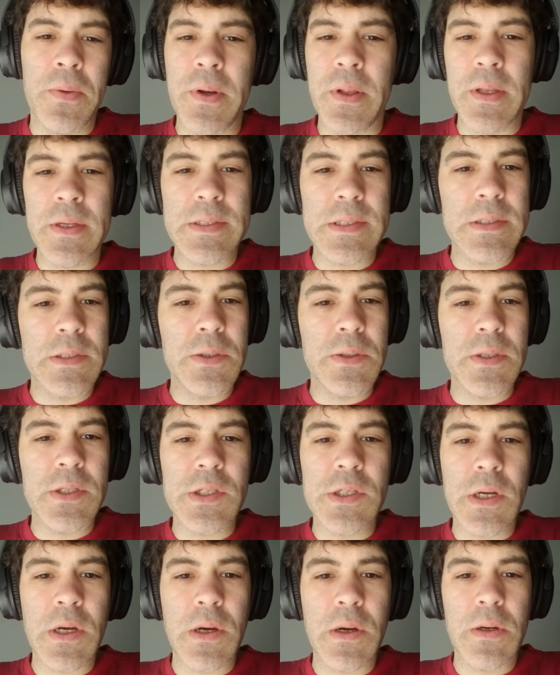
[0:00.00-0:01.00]
want to listen to a
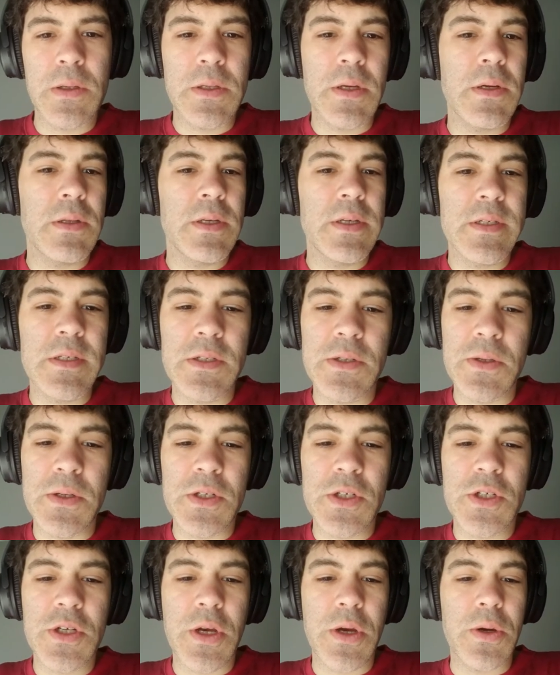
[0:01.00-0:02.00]
show don't listen to
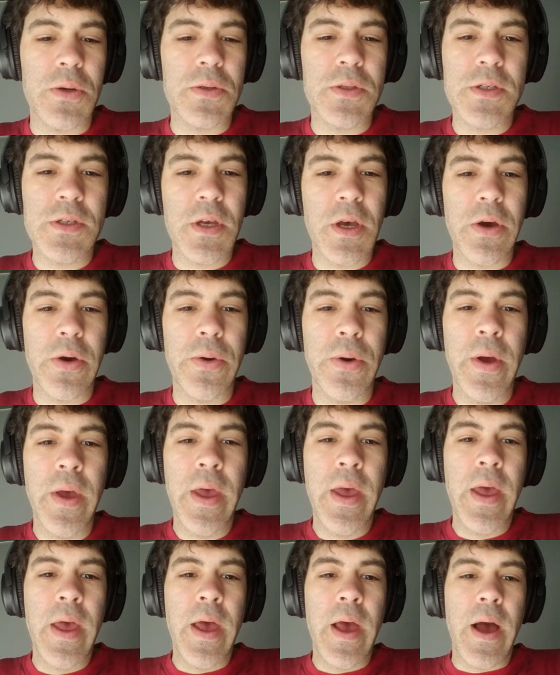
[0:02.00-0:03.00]
a show so
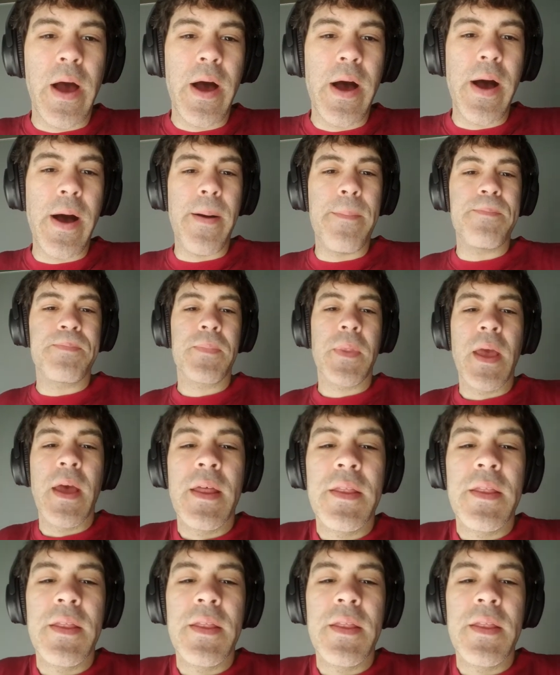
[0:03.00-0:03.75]
um,